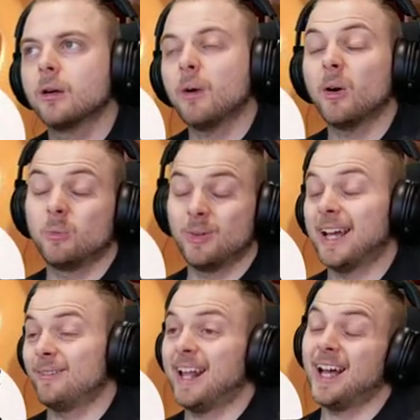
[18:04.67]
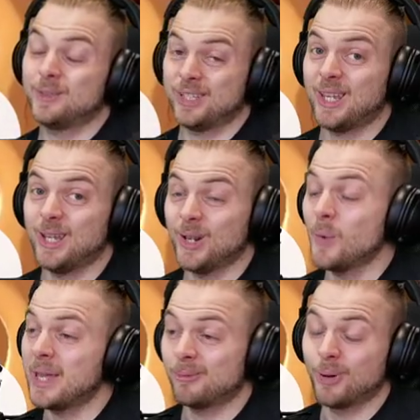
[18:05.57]
well, when I, when I was a kid and
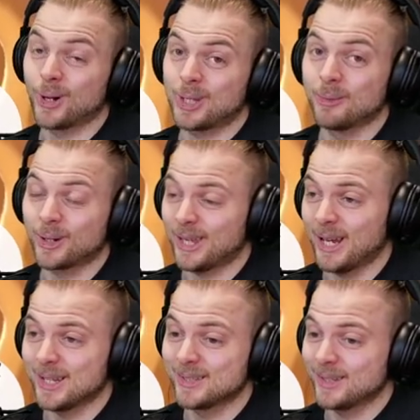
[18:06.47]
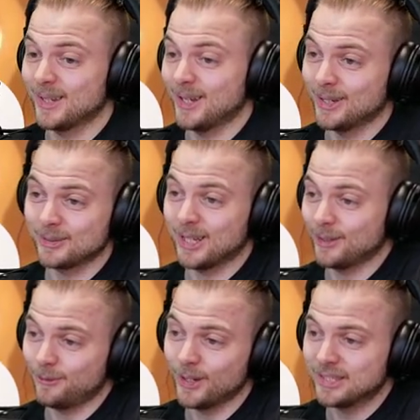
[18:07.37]
we had Pokemon cards, and it was like the
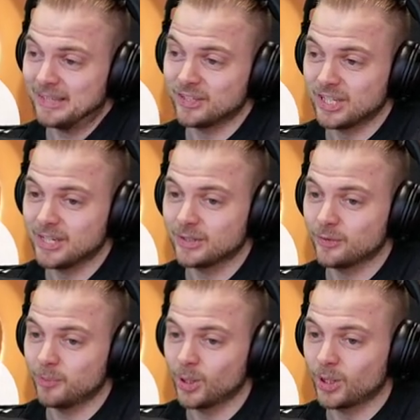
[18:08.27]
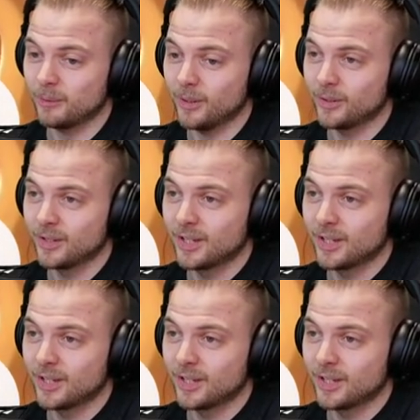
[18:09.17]
first ever season of Pokemon,